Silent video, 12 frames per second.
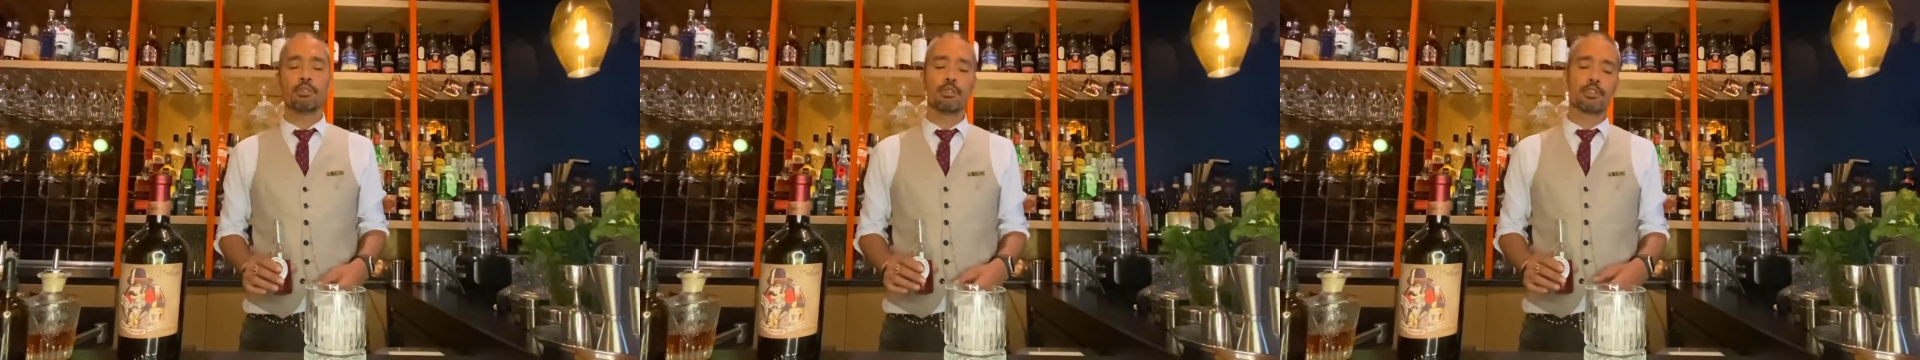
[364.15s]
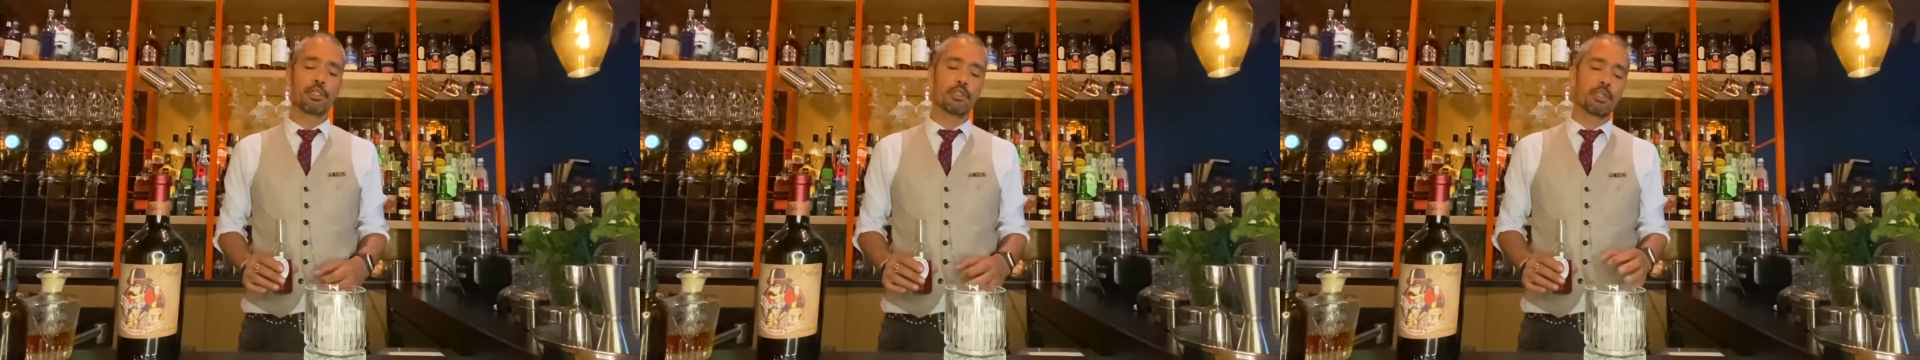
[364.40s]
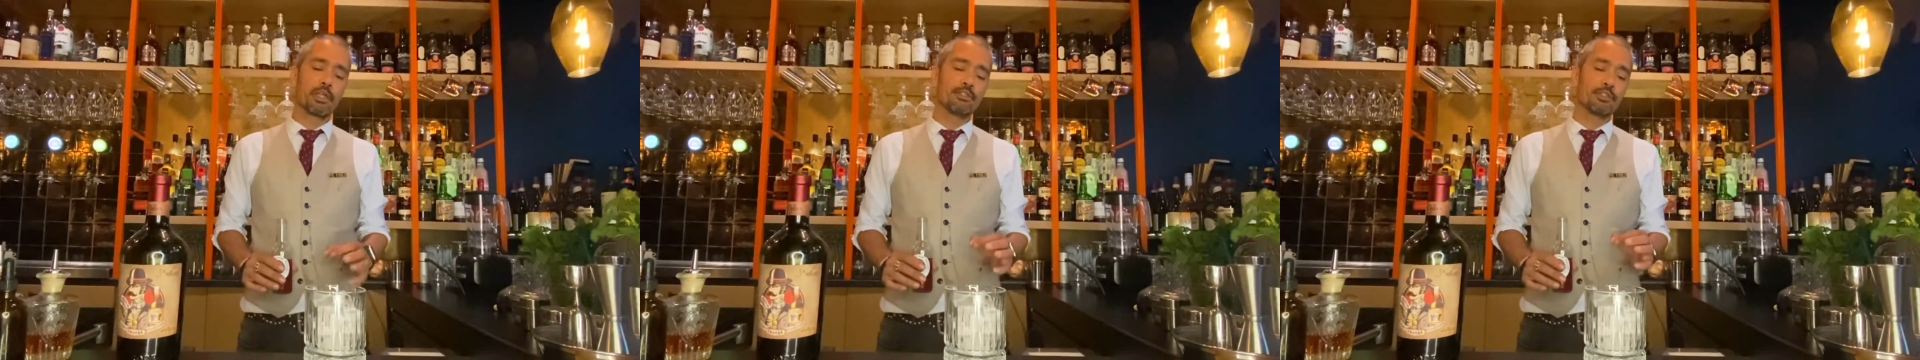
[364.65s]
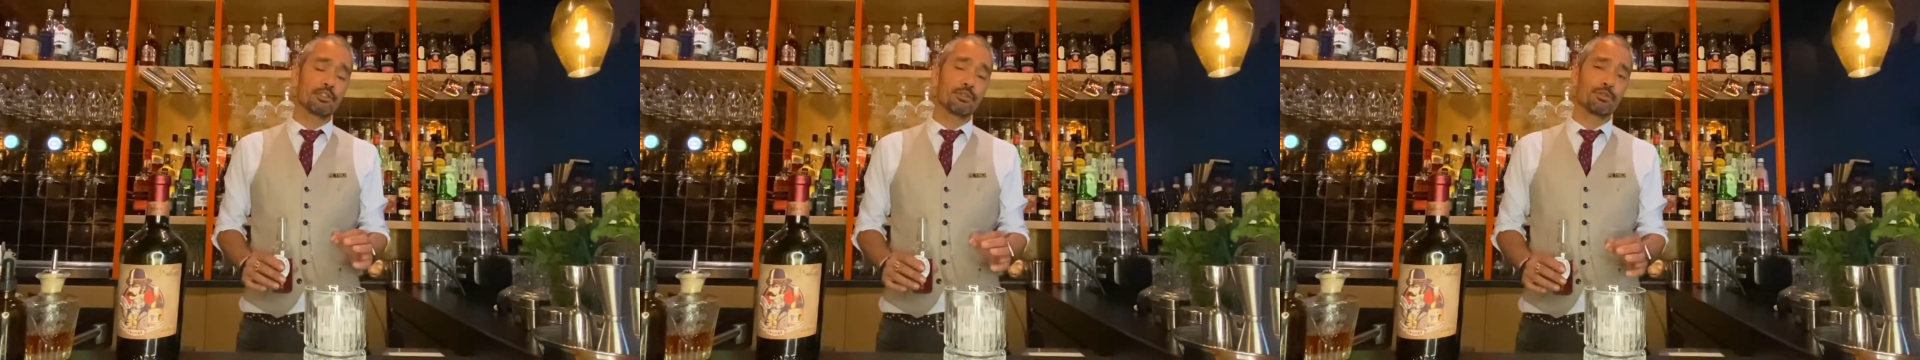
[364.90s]
on the other
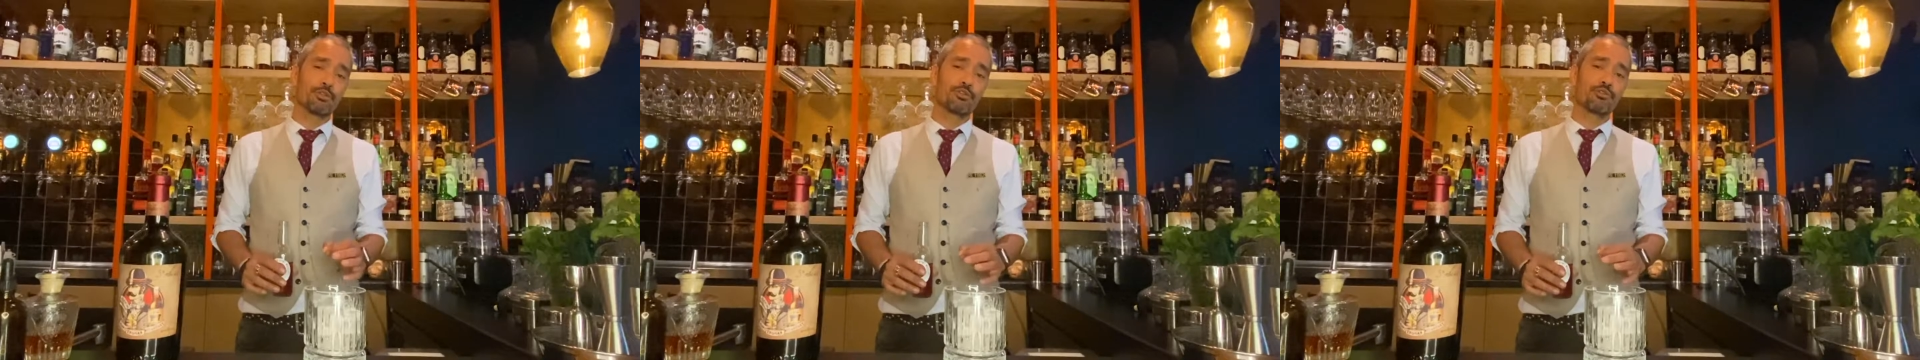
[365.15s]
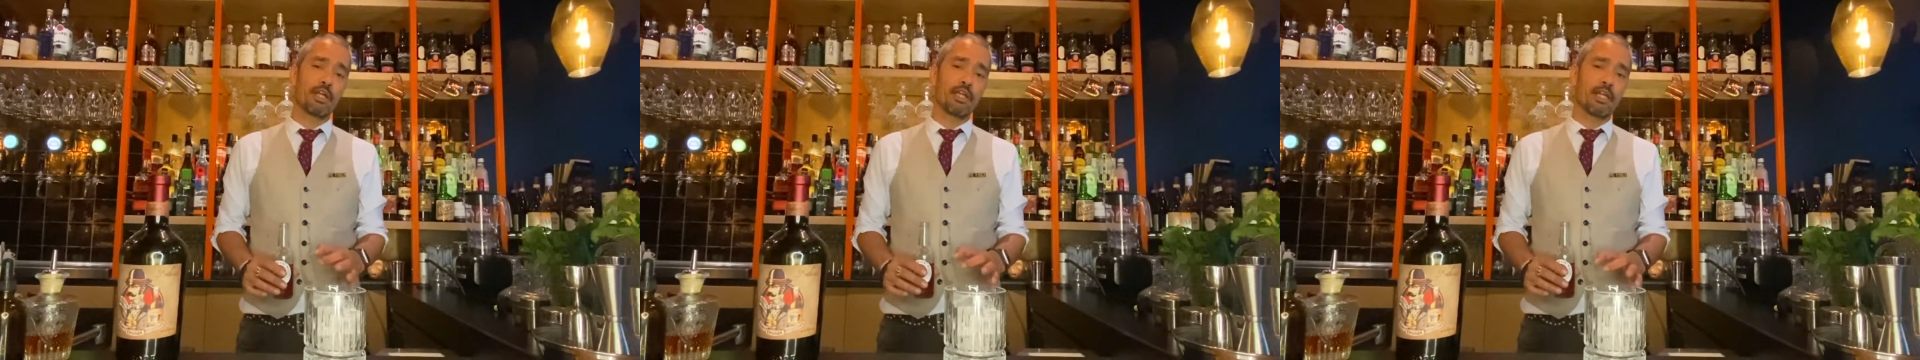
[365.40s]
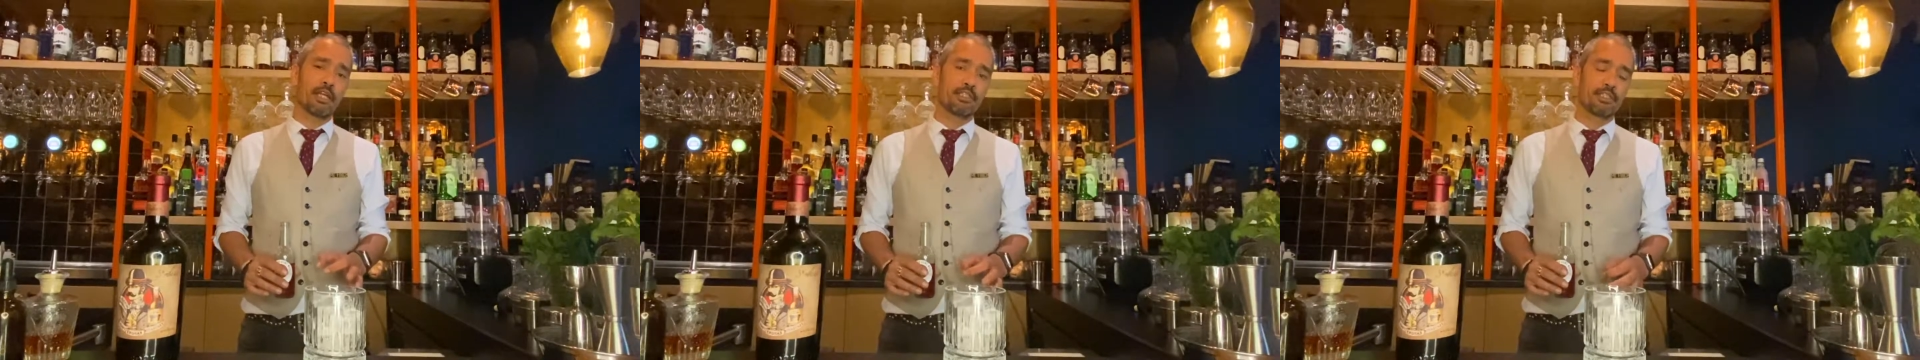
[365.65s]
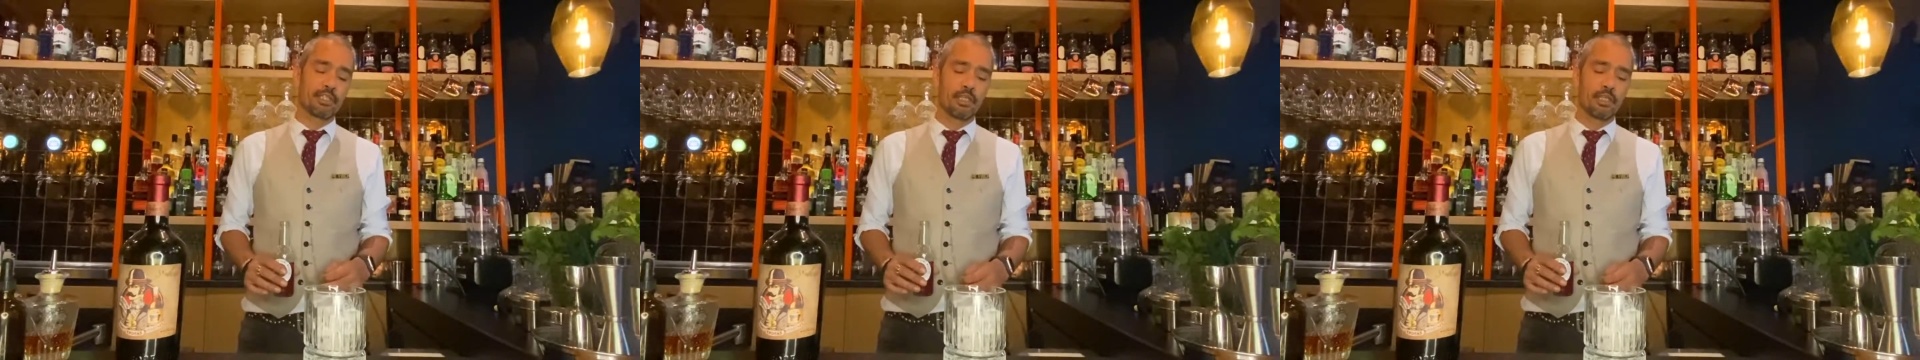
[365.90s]
hand, is called dry ice.